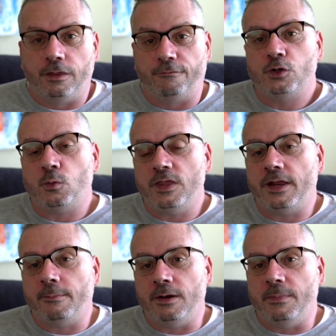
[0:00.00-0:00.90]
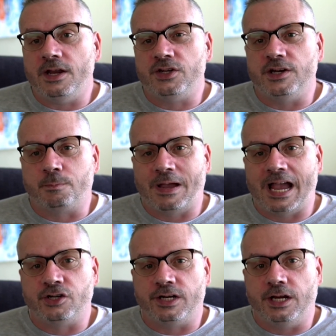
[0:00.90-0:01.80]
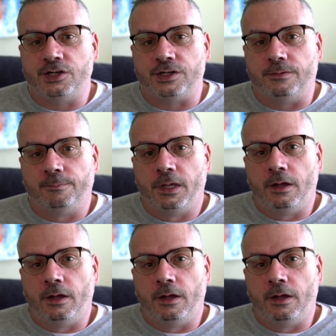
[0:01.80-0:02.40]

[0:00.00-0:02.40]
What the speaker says: The first one that I'm going to mention is pagination,